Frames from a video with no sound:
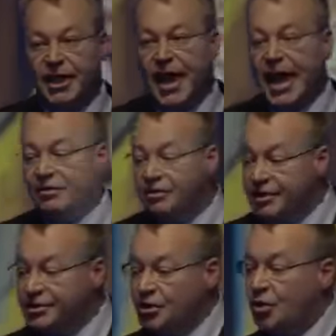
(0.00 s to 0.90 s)
And
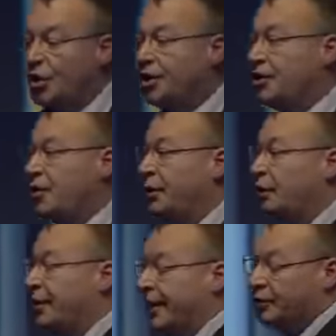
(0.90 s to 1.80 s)
this quarter, we will
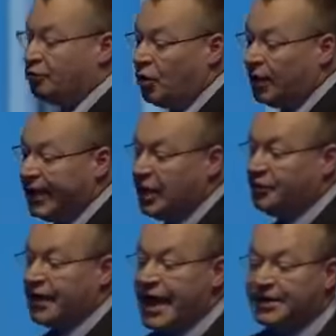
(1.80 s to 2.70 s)
begin rolling out
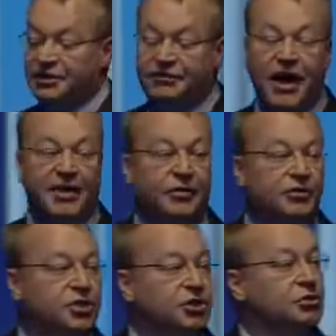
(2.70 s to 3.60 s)
the Asha
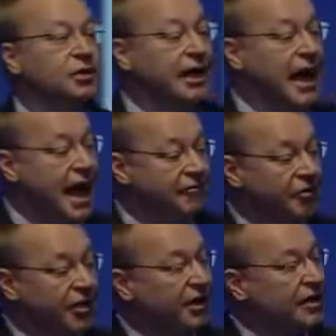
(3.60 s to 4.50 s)
502 in
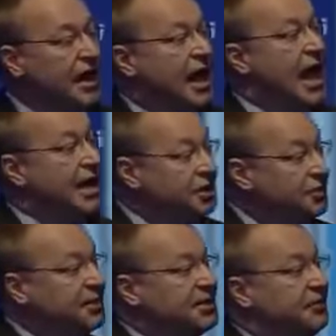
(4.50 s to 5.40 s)
Africa, Asia
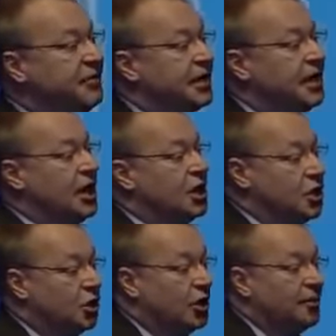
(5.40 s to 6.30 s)
Pacific,
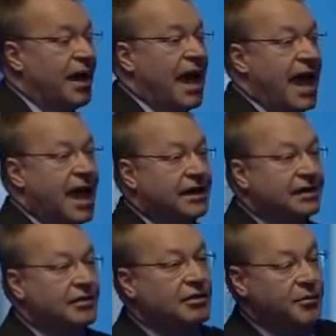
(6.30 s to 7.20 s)
Europe, and
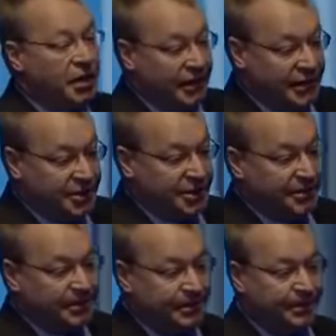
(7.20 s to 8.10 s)
the Middle East.
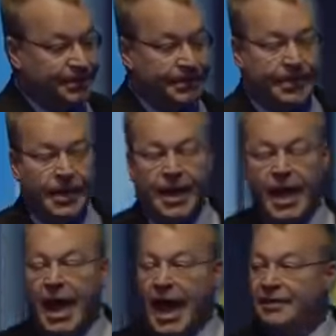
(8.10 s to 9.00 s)

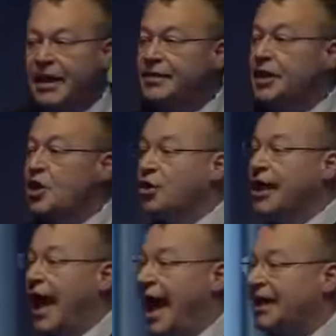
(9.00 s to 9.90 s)
And then the
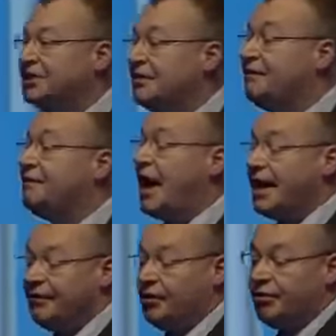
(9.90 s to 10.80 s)
Nokia Asha
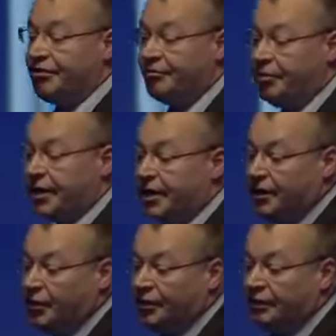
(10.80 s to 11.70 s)
503
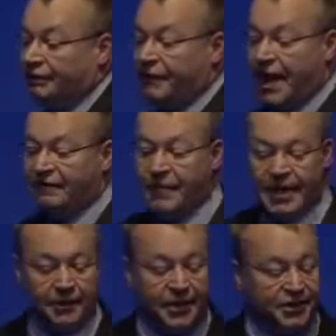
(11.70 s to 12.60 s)
with the
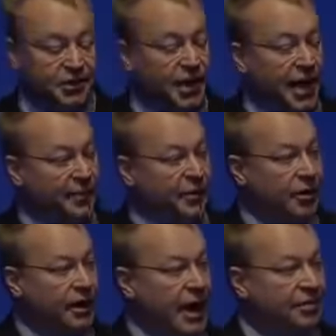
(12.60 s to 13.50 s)
5-megapixel camera
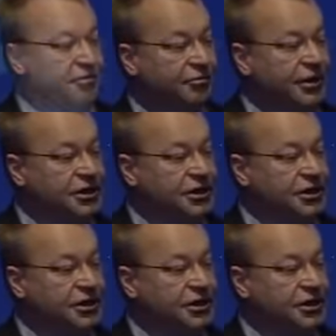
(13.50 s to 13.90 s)
and 3G